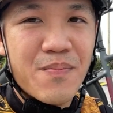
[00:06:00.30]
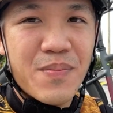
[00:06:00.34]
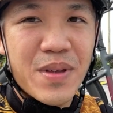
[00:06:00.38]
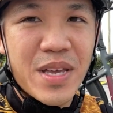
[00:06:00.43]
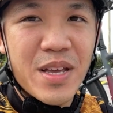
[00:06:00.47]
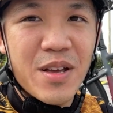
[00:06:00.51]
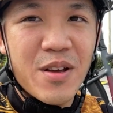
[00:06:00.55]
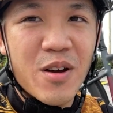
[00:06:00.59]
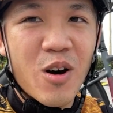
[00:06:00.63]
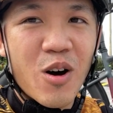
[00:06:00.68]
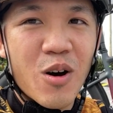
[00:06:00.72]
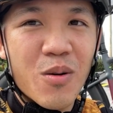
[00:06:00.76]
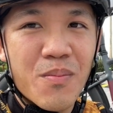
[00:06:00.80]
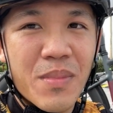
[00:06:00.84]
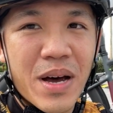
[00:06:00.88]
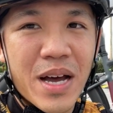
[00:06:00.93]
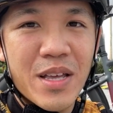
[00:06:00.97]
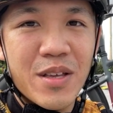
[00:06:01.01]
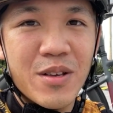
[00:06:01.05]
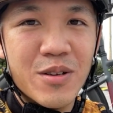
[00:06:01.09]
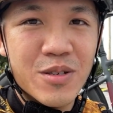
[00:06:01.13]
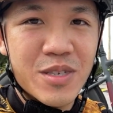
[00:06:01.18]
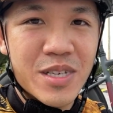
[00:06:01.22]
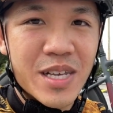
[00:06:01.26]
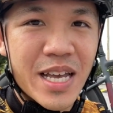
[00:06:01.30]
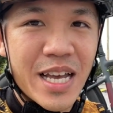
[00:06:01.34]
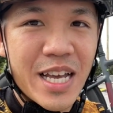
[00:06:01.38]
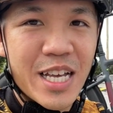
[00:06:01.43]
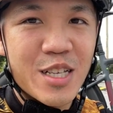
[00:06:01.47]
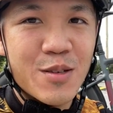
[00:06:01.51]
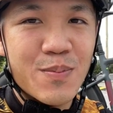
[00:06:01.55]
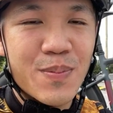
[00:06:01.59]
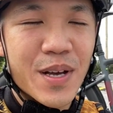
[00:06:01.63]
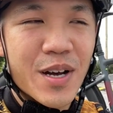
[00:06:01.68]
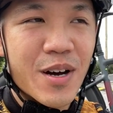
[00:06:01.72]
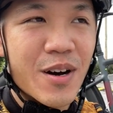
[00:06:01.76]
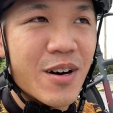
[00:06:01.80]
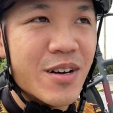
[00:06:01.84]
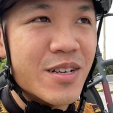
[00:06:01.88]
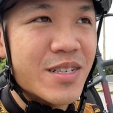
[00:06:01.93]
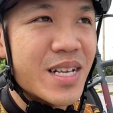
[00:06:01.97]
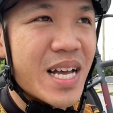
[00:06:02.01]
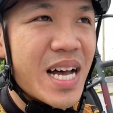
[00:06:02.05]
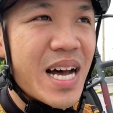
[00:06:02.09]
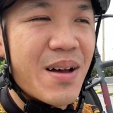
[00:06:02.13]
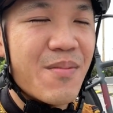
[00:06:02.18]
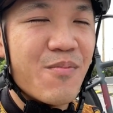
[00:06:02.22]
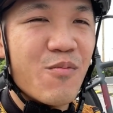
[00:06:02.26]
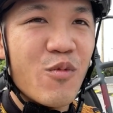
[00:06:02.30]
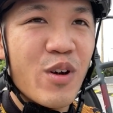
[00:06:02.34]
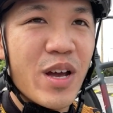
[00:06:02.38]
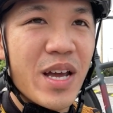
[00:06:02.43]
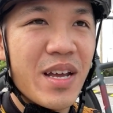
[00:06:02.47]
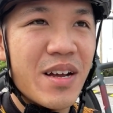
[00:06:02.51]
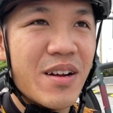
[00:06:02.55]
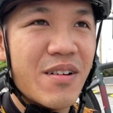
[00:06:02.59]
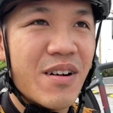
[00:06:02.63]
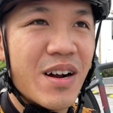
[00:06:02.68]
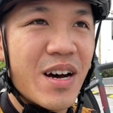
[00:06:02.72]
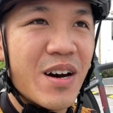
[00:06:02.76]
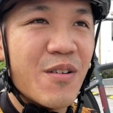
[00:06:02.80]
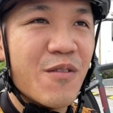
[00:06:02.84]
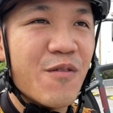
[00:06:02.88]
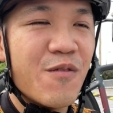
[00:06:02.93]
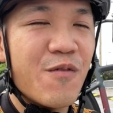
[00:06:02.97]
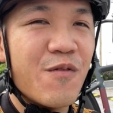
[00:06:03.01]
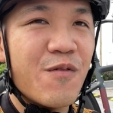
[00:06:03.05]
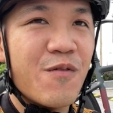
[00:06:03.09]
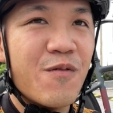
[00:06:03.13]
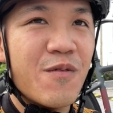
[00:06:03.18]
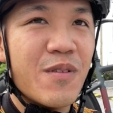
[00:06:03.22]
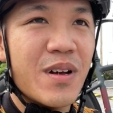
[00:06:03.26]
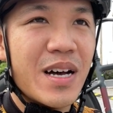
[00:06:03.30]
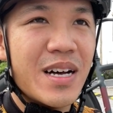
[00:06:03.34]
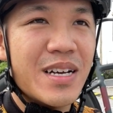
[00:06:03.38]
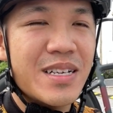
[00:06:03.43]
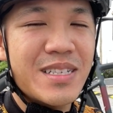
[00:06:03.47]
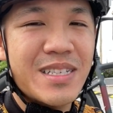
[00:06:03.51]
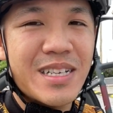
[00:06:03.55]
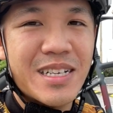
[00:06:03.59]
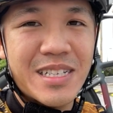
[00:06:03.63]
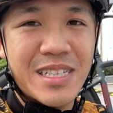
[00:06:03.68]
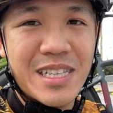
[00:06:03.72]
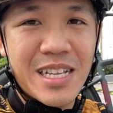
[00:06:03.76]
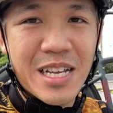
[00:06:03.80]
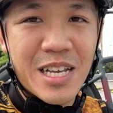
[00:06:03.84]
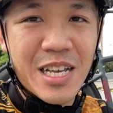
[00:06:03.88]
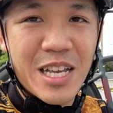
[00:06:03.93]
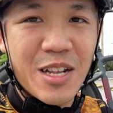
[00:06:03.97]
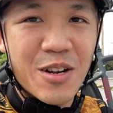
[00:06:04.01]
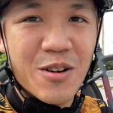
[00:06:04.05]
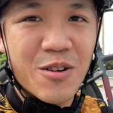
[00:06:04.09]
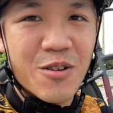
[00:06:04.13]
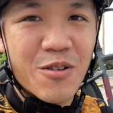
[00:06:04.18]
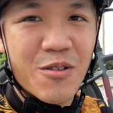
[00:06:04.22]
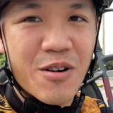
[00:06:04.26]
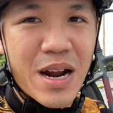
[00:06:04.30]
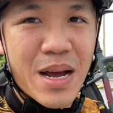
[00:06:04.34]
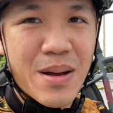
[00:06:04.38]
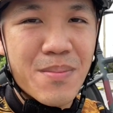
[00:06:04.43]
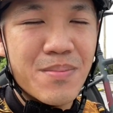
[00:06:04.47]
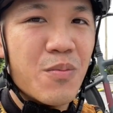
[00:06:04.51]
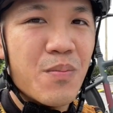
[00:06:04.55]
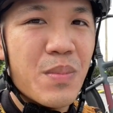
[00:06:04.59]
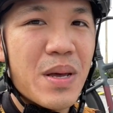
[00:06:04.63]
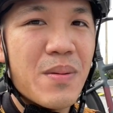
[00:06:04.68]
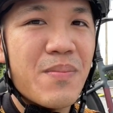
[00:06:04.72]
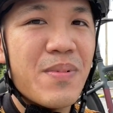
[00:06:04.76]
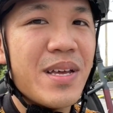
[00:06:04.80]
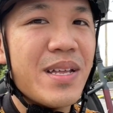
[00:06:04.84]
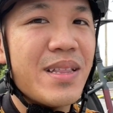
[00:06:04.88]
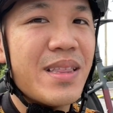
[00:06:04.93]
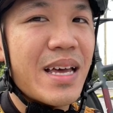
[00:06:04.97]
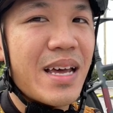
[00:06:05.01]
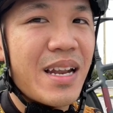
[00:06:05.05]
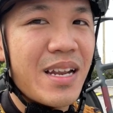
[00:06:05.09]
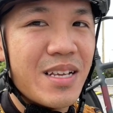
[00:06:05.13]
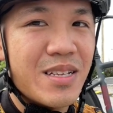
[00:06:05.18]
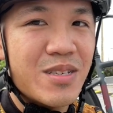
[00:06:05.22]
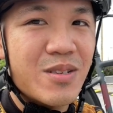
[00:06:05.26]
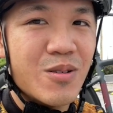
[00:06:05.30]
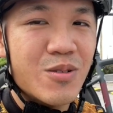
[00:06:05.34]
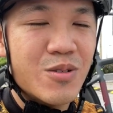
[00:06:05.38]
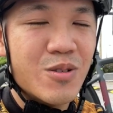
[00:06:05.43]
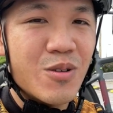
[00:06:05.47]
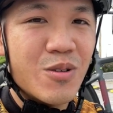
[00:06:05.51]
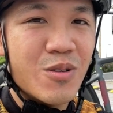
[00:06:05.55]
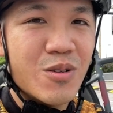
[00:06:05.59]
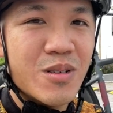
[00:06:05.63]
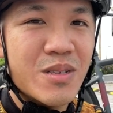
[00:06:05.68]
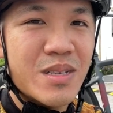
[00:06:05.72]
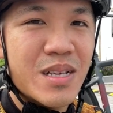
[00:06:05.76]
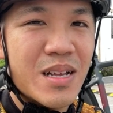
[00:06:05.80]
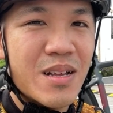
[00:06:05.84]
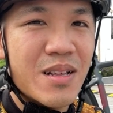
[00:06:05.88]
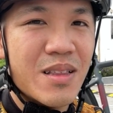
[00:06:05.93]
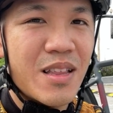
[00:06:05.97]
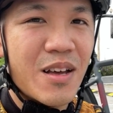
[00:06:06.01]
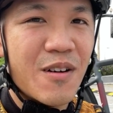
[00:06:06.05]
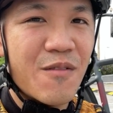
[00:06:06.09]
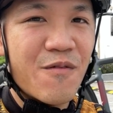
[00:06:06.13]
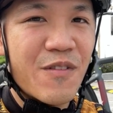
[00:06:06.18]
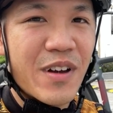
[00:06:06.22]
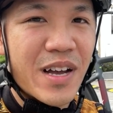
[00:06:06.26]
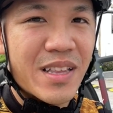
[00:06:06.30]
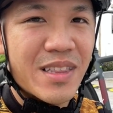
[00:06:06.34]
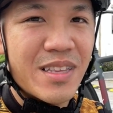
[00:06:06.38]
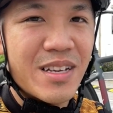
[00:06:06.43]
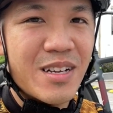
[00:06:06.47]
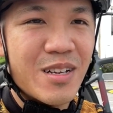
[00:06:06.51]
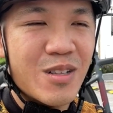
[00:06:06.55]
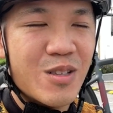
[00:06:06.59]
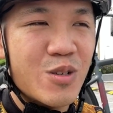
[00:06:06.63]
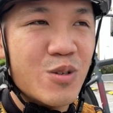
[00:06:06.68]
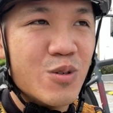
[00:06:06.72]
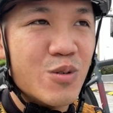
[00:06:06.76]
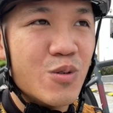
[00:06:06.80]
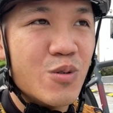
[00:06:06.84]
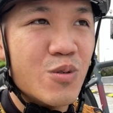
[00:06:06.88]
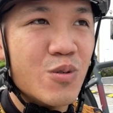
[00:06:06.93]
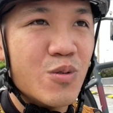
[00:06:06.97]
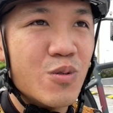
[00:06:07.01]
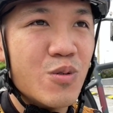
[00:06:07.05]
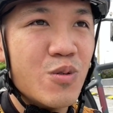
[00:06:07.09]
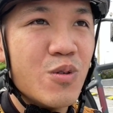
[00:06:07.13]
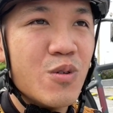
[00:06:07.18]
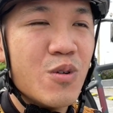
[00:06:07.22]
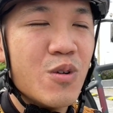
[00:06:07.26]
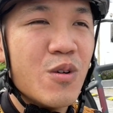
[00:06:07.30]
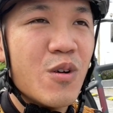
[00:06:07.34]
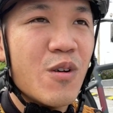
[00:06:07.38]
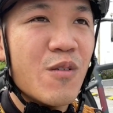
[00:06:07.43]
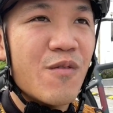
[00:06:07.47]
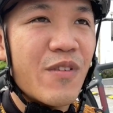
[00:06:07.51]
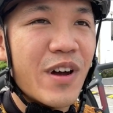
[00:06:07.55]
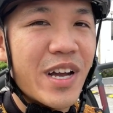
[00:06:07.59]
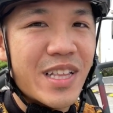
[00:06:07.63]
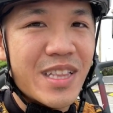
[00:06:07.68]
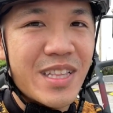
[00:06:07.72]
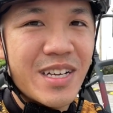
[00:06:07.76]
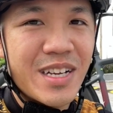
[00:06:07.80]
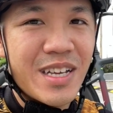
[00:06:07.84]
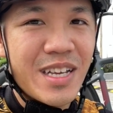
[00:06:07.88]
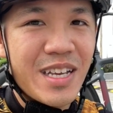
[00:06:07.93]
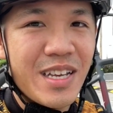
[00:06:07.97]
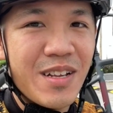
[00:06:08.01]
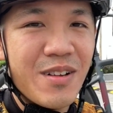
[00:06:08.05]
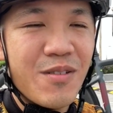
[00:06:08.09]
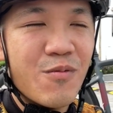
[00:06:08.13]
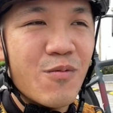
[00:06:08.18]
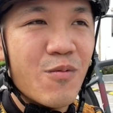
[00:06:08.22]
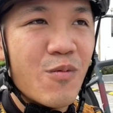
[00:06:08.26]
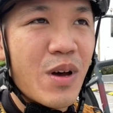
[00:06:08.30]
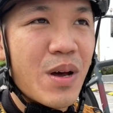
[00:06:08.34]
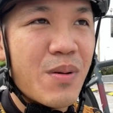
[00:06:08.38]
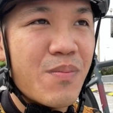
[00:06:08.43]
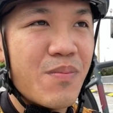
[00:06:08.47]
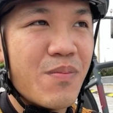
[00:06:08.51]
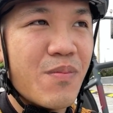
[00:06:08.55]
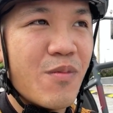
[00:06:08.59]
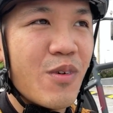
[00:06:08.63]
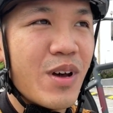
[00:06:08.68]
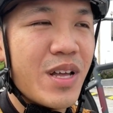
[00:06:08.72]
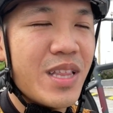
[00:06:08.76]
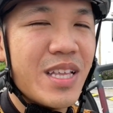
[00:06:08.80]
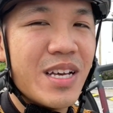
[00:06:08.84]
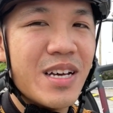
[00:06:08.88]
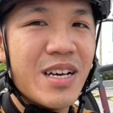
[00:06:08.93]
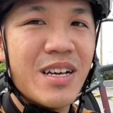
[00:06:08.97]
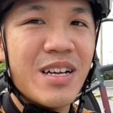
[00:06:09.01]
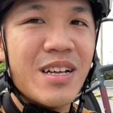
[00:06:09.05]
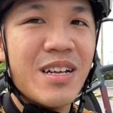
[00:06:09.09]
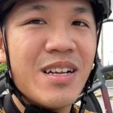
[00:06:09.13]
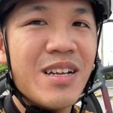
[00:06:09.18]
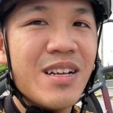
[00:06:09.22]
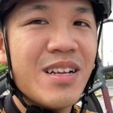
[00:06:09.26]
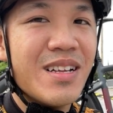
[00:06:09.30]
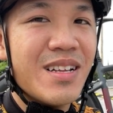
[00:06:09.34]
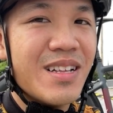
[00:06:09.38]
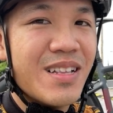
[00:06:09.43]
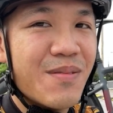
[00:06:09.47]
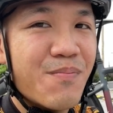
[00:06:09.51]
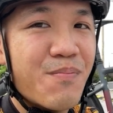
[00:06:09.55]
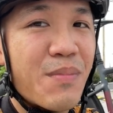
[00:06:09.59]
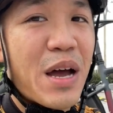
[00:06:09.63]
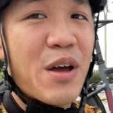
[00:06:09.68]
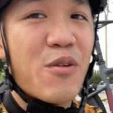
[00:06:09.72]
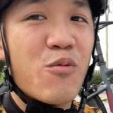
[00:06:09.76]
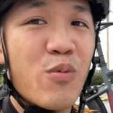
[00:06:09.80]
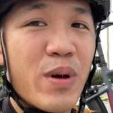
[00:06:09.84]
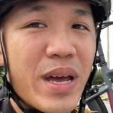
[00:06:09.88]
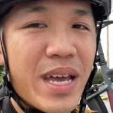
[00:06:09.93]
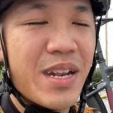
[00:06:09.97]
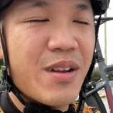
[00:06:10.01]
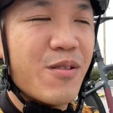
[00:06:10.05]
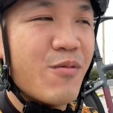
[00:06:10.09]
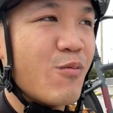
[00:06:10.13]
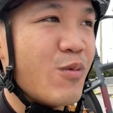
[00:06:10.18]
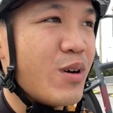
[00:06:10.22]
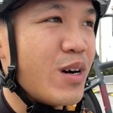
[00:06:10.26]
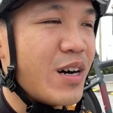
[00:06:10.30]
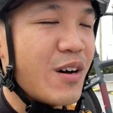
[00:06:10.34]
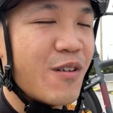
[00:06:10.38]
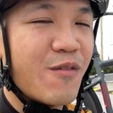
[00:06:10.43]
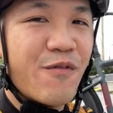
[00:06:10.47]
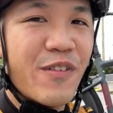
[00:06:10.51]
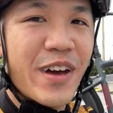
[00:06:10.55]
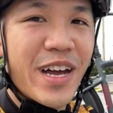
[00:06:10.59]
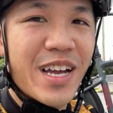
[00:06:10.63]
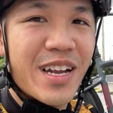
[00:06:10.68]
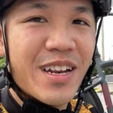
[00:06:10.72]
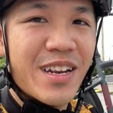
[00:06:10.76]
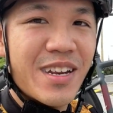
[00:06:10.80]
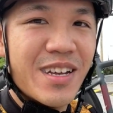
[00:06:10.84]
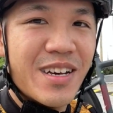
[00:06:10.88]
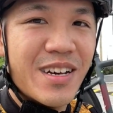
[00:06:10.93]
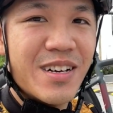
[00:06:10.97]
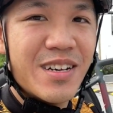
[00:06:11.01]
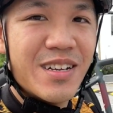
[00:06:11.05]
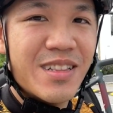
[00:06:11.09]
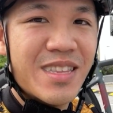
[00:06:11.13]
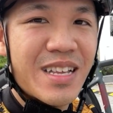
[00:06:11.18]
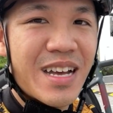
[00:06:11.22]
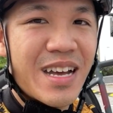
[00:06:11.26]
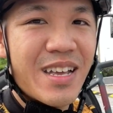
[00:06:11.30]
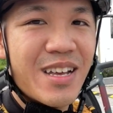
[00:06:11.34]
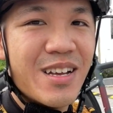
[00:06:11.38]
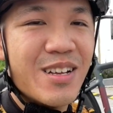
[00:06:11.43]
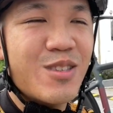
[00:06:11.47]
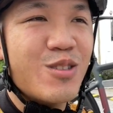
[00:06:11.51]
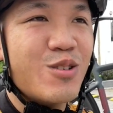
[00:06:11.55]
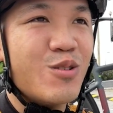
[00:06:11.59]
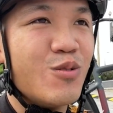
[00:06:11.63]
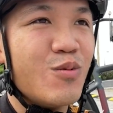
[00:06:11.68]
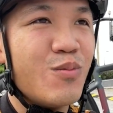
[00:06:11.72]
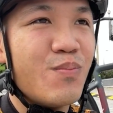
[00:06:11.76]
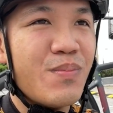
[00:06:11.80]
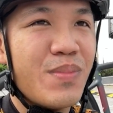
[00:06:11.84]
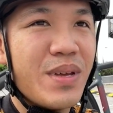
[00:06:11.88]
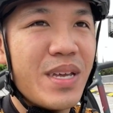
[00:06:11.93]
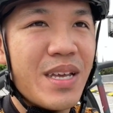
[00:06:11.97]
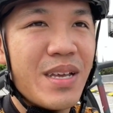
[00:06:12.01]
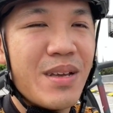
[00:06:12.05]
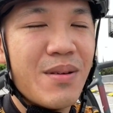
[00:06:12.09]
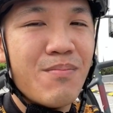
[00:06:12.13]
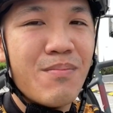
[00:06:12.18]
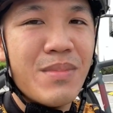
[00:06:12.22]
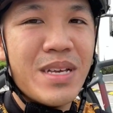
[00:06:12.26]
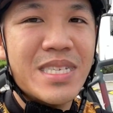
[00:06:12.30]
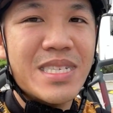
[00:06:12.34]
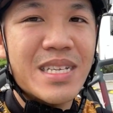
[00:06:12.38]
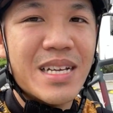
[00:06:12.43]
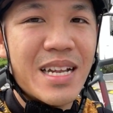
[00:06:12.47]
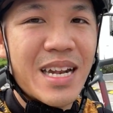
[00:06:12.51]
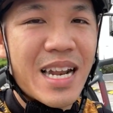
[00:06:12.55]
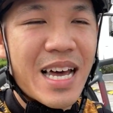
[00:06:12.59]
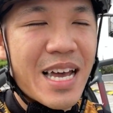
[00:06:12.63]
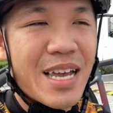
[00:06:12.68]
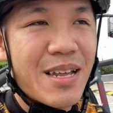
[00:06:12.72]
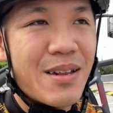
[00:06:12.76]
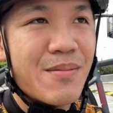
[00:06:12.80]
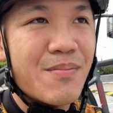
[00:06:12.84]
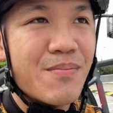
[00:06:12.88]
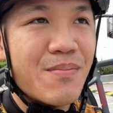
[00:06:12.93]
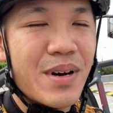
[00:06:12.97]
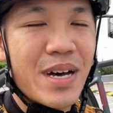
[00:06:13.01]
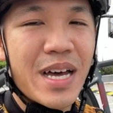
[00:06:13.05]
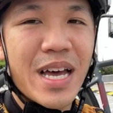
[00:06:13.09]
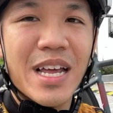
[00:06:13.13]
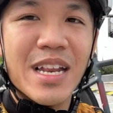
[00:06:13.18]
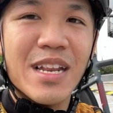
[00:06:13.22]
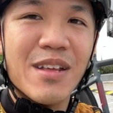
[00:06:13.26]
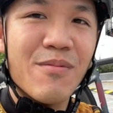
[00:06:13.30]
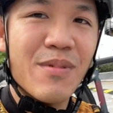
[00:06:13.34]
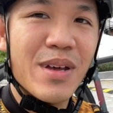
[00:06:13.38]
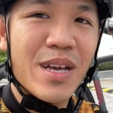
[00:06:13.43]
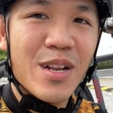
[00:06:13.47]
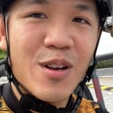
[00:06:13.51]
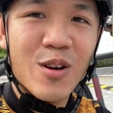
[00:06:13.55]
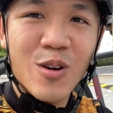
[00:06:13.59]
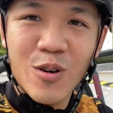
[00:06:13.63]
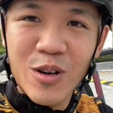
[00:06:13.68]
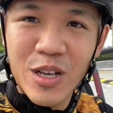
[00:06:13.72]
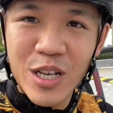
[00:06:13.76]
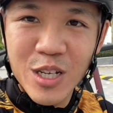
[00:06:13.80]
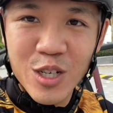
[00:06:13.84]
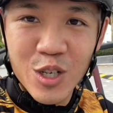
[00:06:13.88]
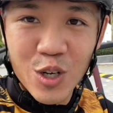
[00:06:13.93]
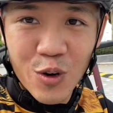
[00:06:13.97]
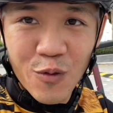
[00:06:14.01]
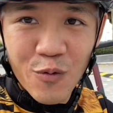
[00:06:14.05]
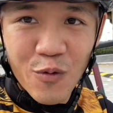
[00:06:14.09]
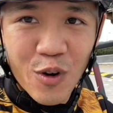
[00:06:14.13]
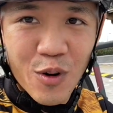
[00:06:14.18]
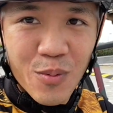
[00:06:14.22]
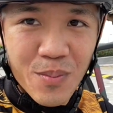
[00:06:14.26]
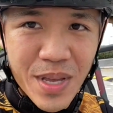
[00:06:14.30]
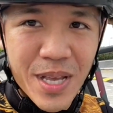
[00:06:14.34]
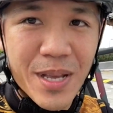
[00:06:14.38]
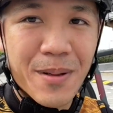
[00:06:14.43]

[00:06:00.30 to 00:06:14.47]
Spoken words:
be on my use case because I'm weigh around 60 kilogram. Maybe that is also the factor to factor in whether my weight will affect the tire to be misaligned. But anyway, no issue for me.